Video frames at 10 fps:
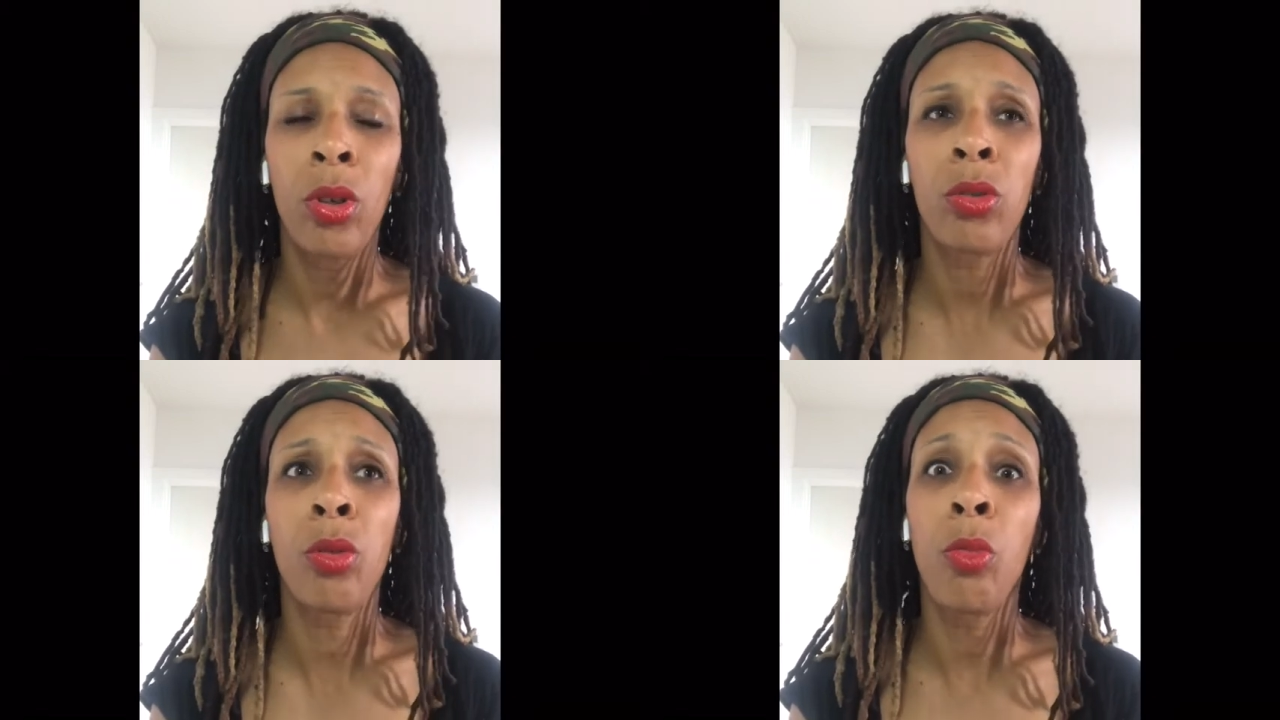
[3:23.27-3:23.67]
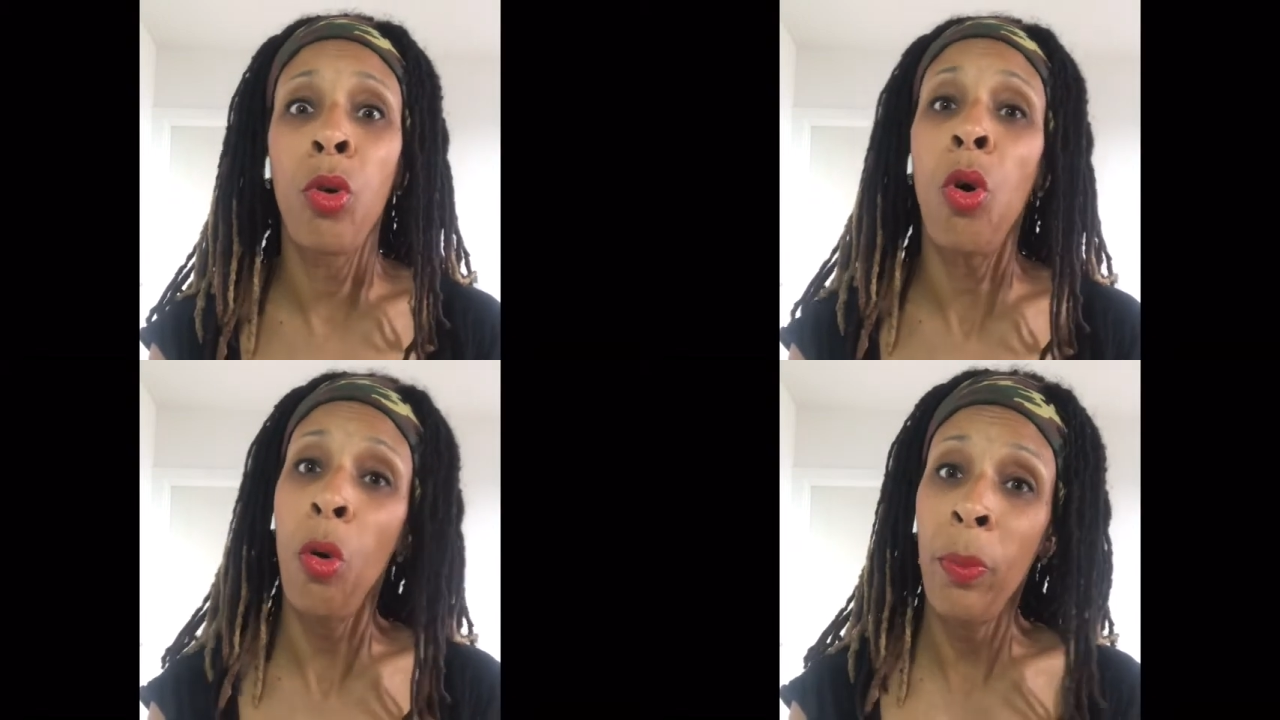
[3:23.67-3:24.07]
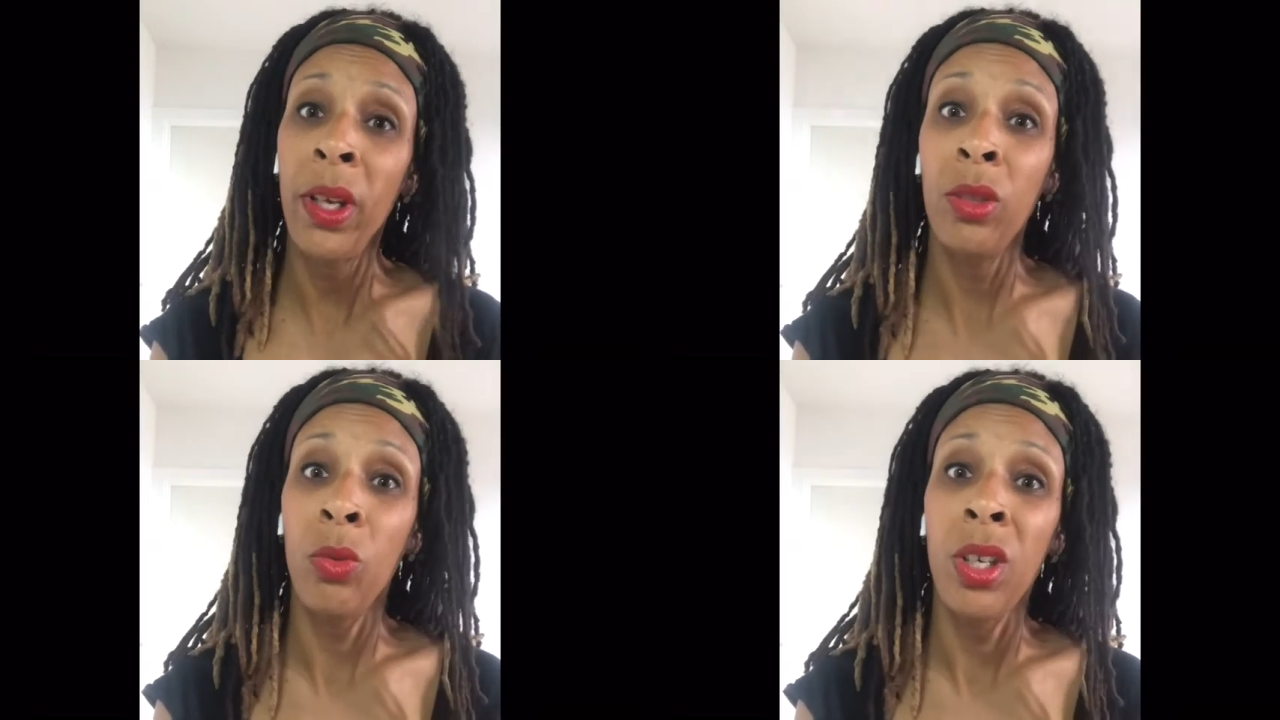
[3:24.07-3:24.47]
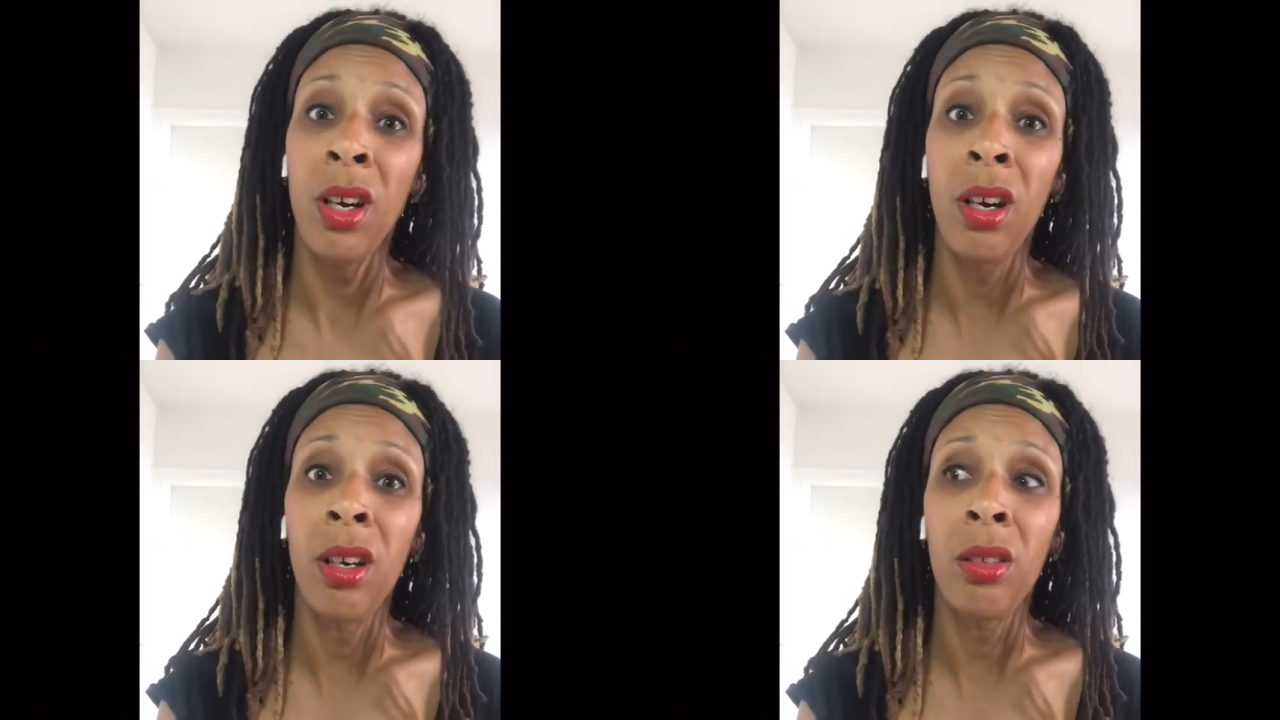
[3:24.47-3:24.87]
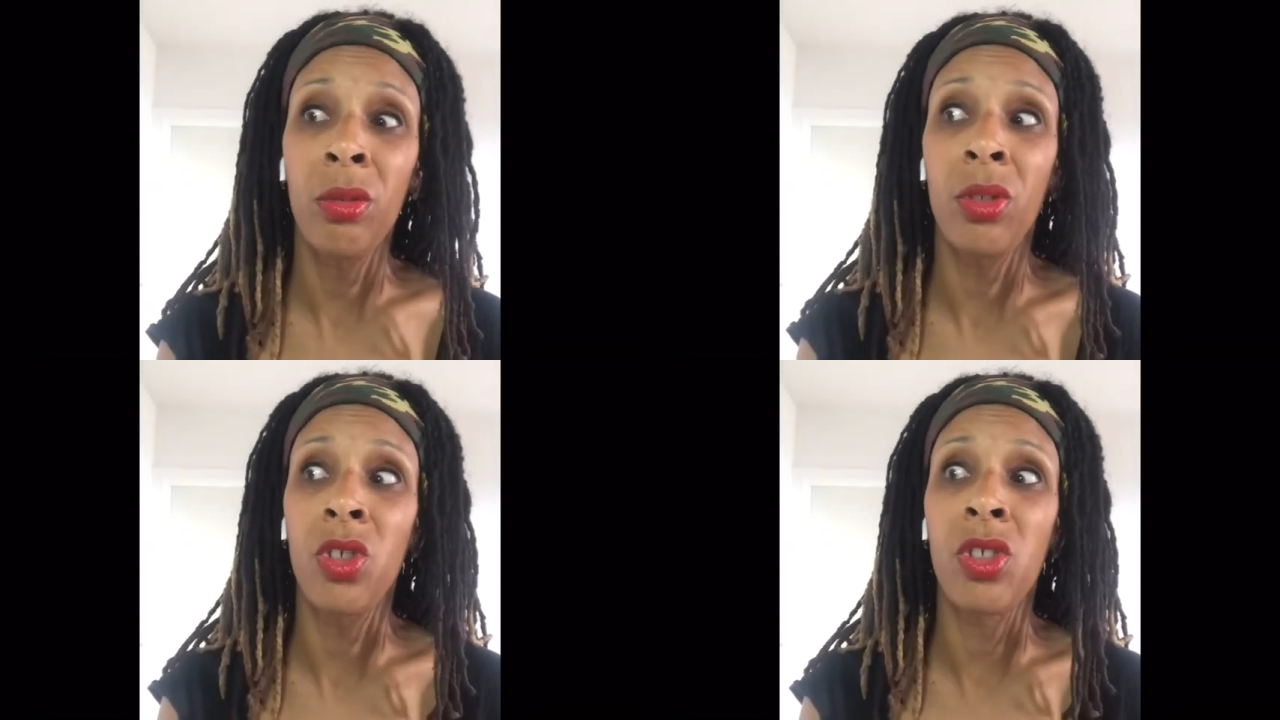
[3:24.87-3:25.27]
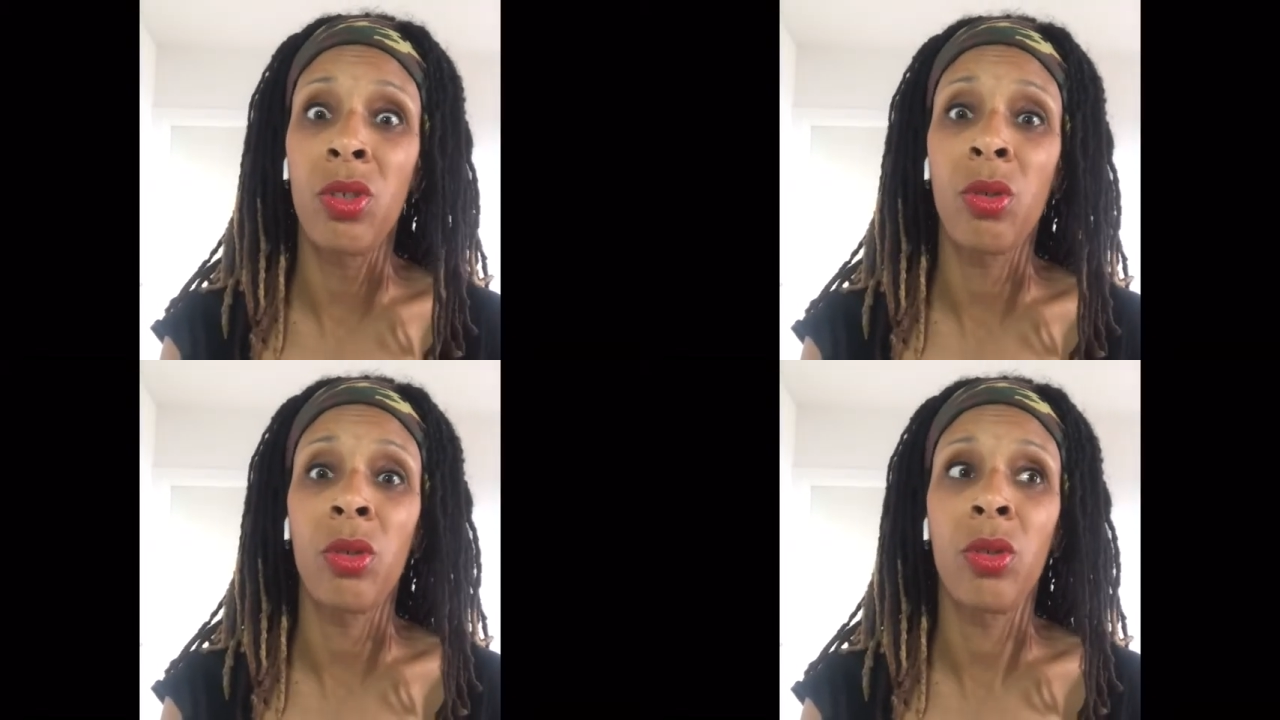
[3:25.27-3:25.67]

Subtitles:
the more open we are, which is the